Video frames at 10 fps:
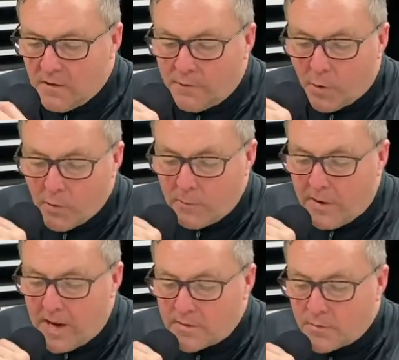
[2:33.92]
forward
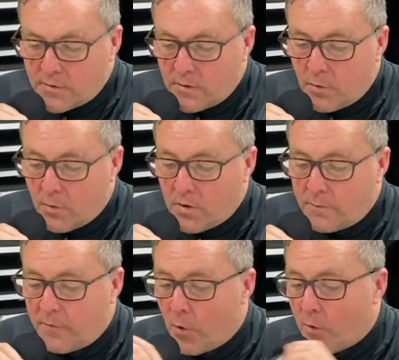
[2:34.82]
passes were
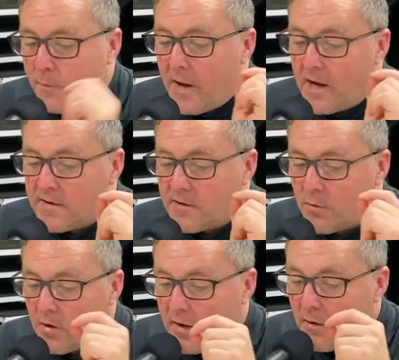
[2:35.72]
forward passes
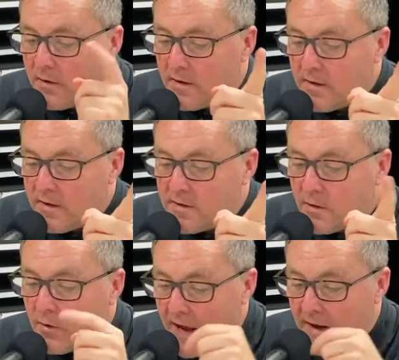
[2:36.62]
were allowed in the D
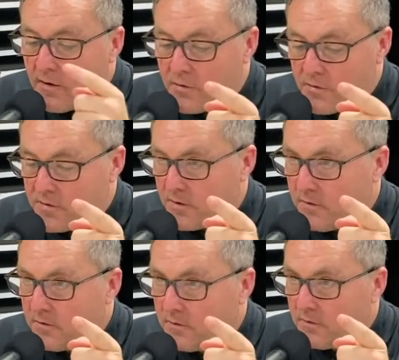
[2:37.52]
zone and neutral zone.
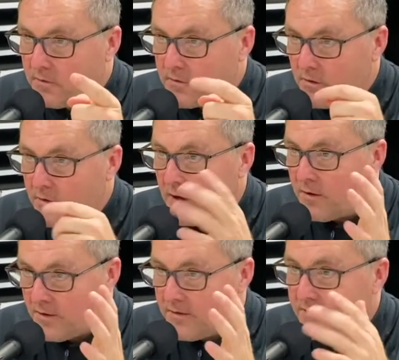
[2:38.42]
So now
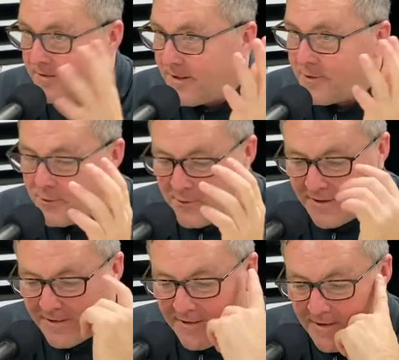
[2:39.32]
the yeah two
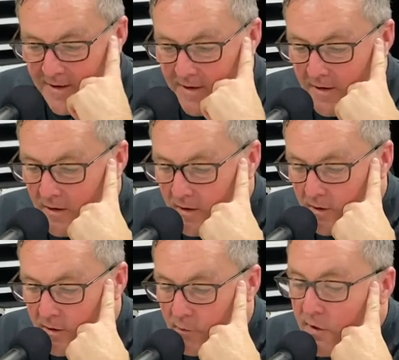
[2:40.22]
now. Yeah.
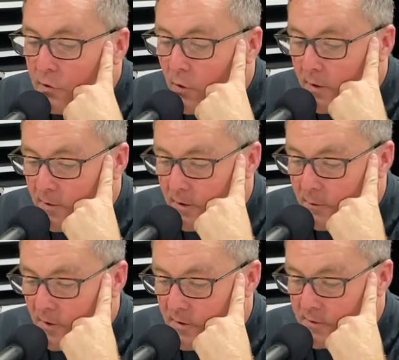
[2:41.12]
Three twenty-minute
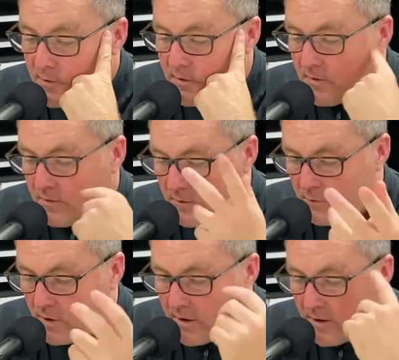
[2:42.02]
periods were
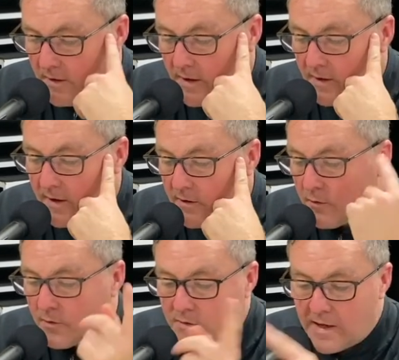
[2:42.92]
brought in, and then
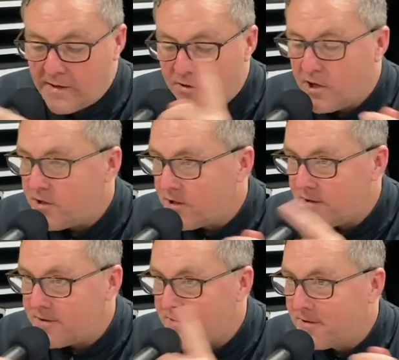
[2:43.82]
you had to change
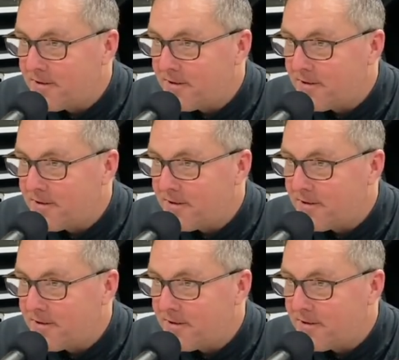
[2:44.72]
ends